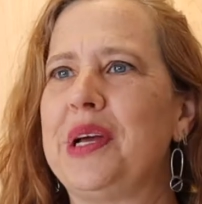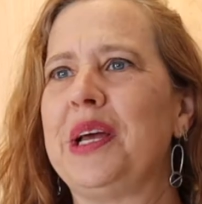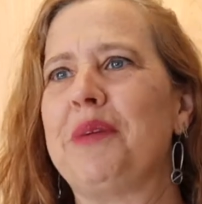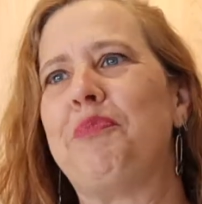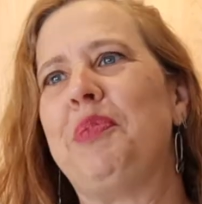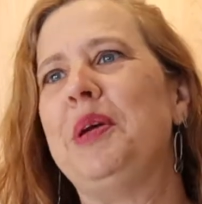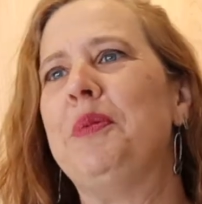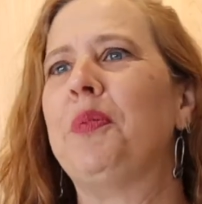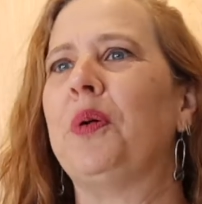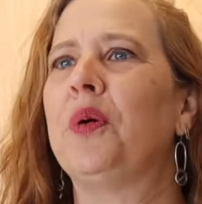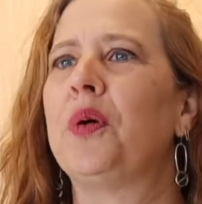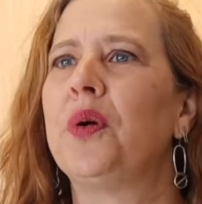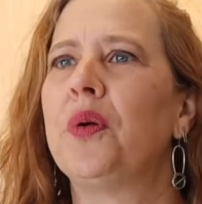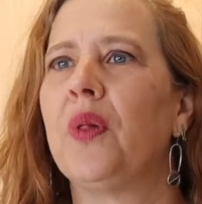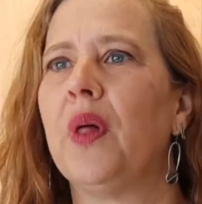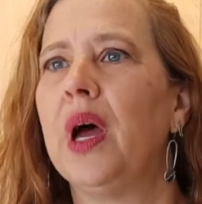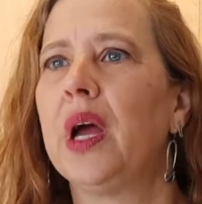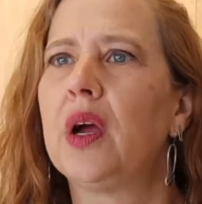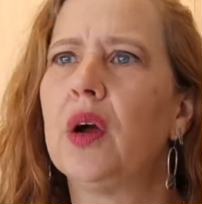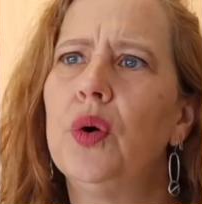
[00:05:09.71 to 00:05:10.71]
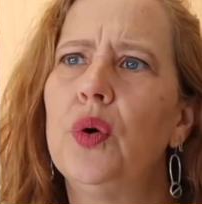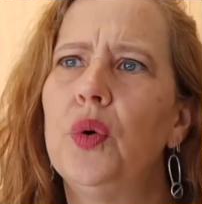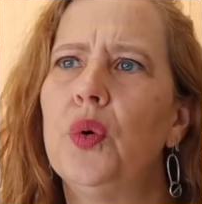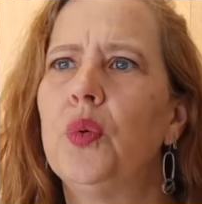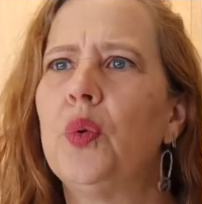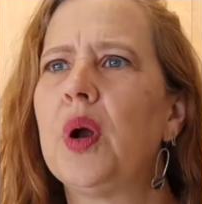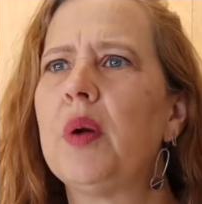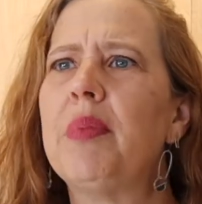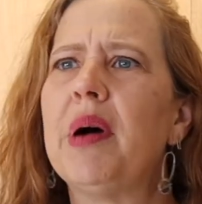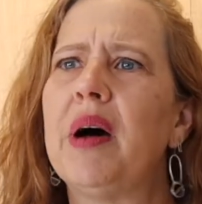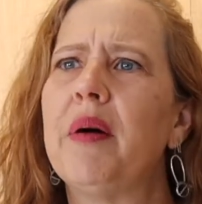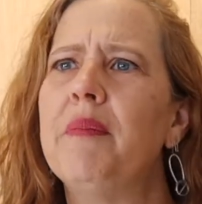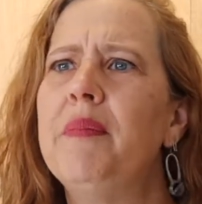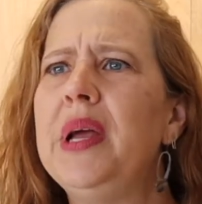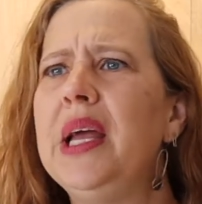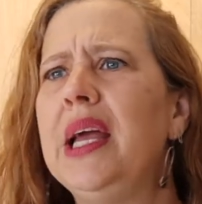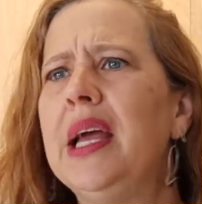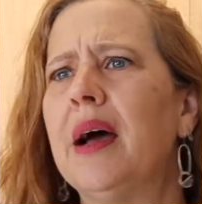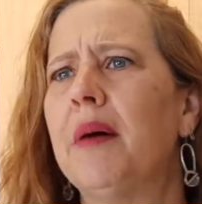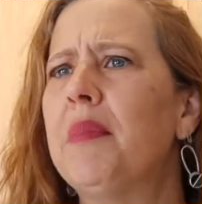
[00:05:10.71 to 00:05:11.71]
get people who are like, oh, what about
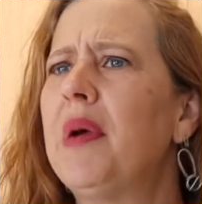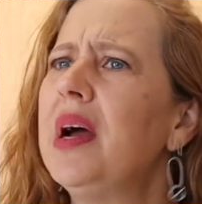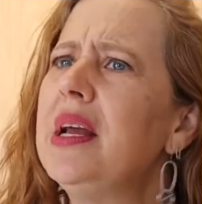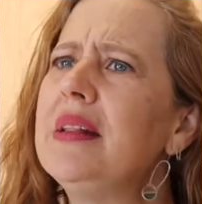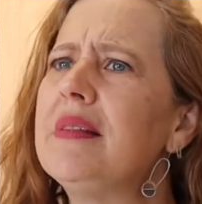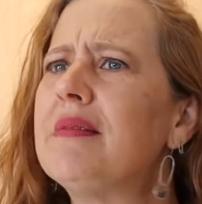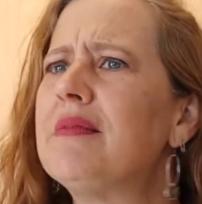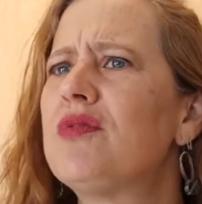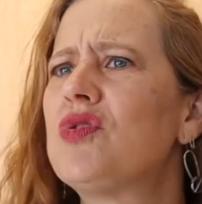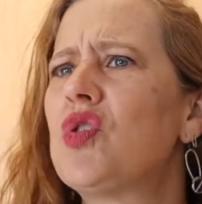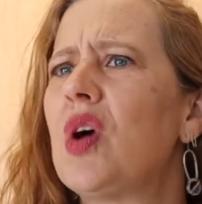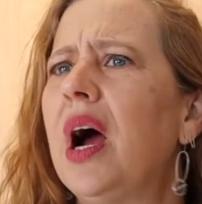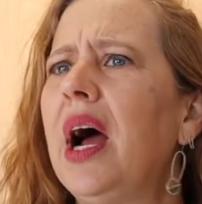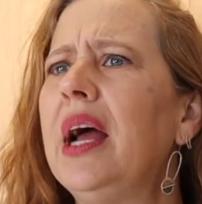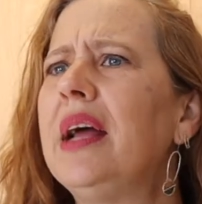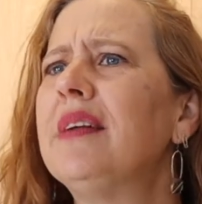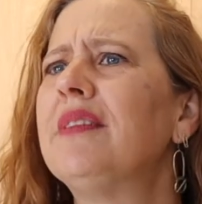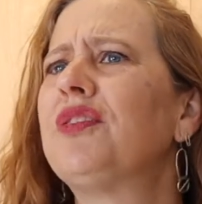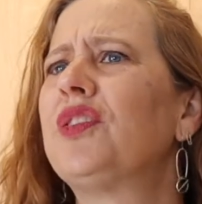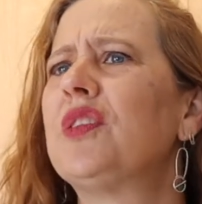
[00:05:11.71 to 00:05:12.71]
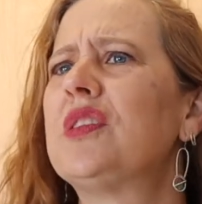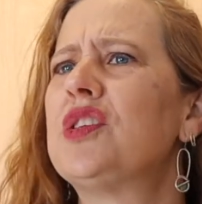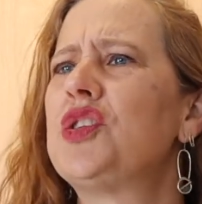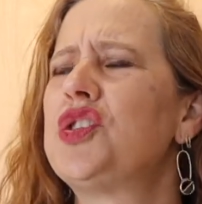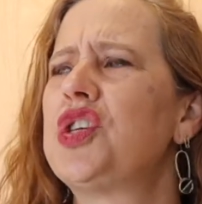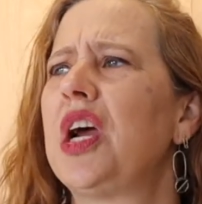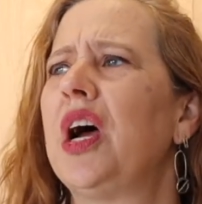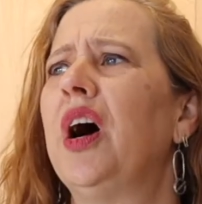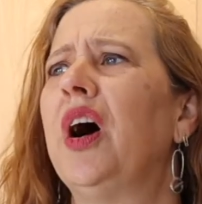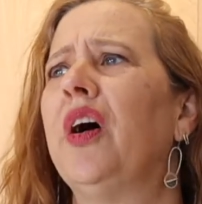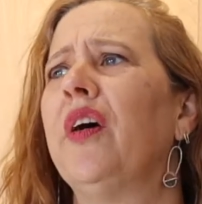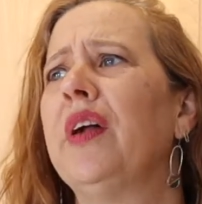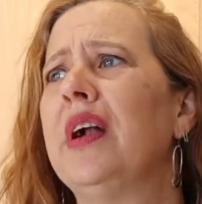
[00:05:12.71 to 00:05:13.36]
me? I might try for the show.